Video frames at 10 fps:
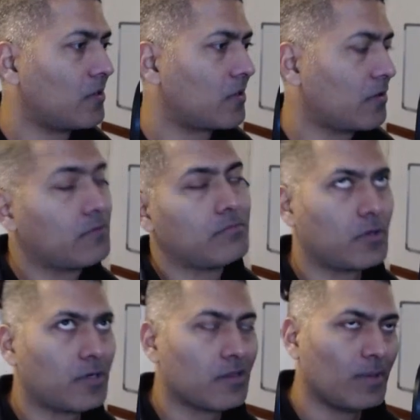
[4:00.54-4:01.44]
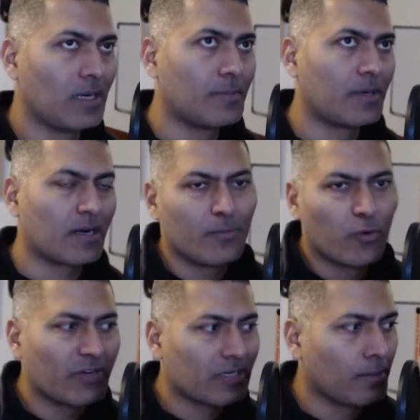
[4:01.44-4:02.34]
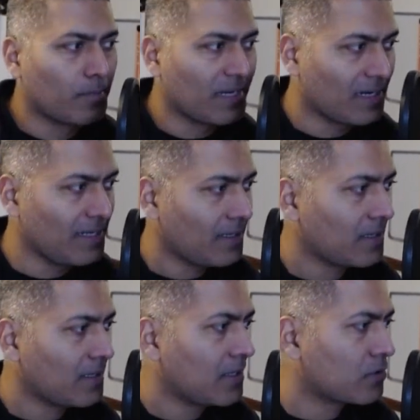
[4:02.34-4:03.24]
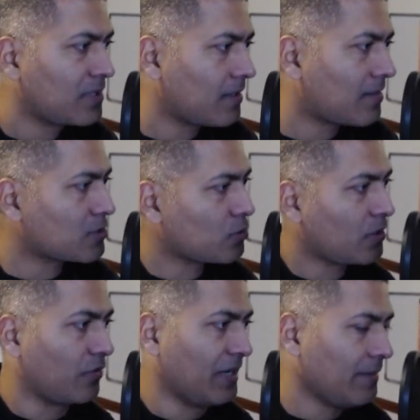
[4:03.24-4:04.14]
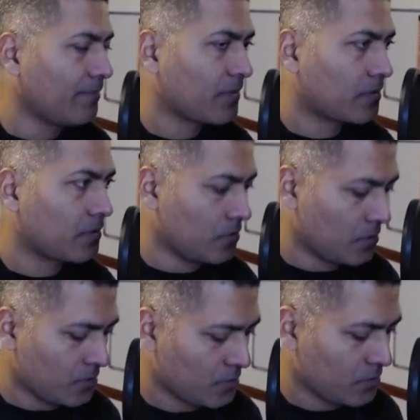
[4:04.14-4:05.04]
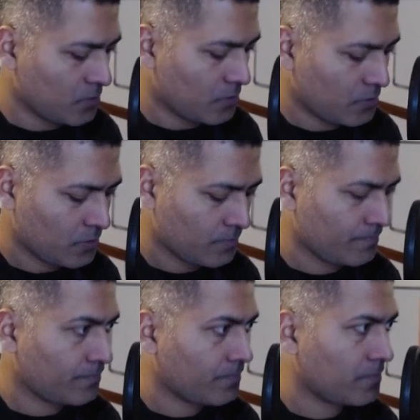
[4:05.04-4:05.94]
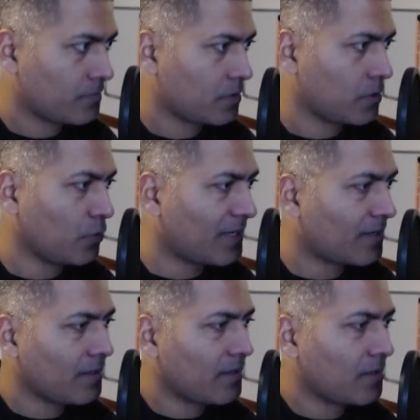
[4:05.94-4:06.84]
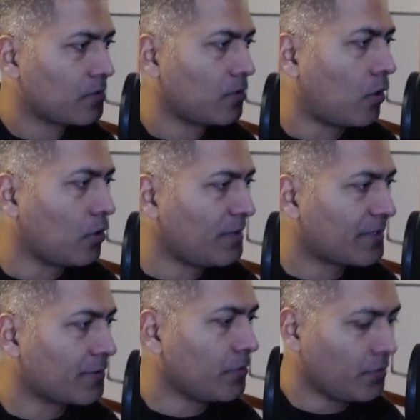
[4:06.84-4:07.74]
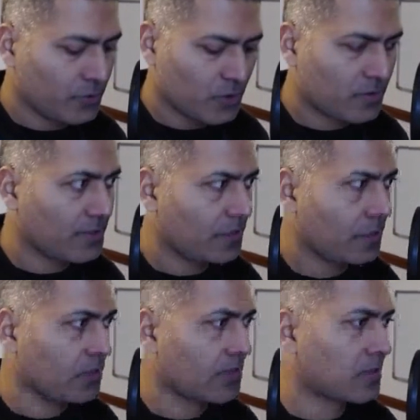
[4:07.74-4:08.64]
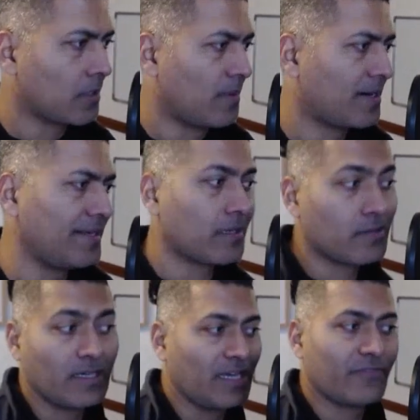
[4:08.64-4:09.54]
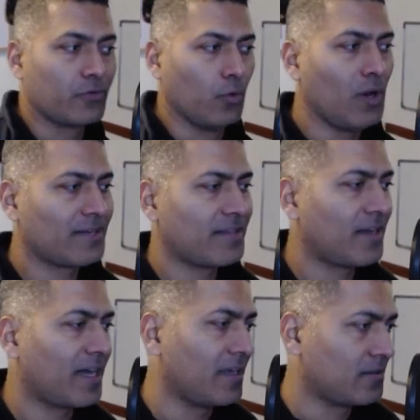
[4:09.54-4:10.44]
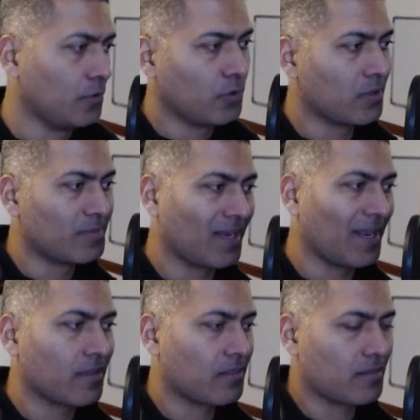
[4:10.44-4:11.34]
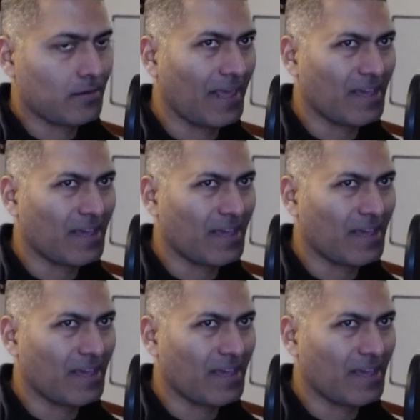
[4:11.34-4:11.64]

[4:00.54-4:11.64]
or not disable it, but remove it completely. So there is actually a way to do it. So all you need to do, you just need to use this command exiftool, and then do something like